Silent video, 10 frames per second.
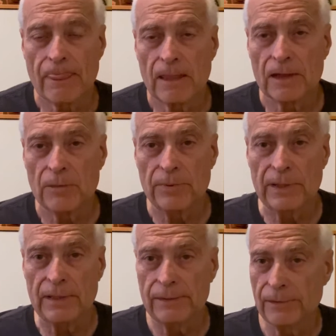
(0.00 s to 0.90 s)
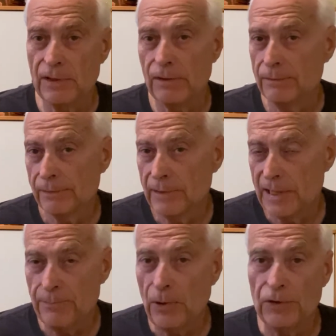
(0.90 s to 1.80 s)
It could be,
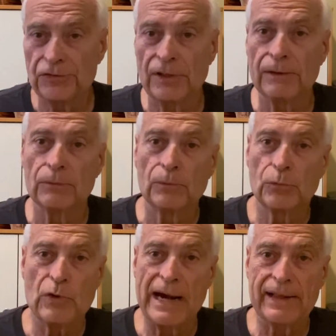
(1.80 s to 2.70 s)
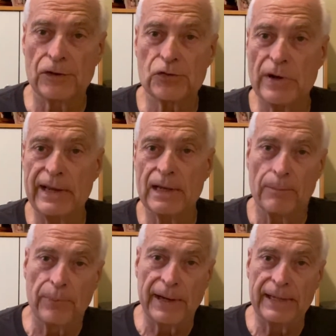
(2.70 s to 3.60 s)
any person riding a trike, a
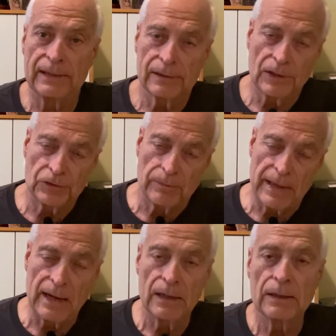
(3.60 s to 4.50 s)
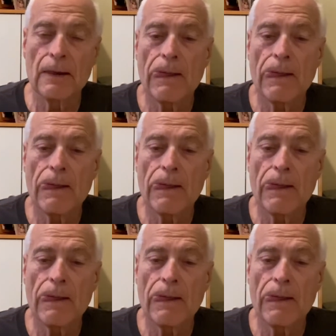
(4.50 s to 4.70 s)
bike, it doesn't matter.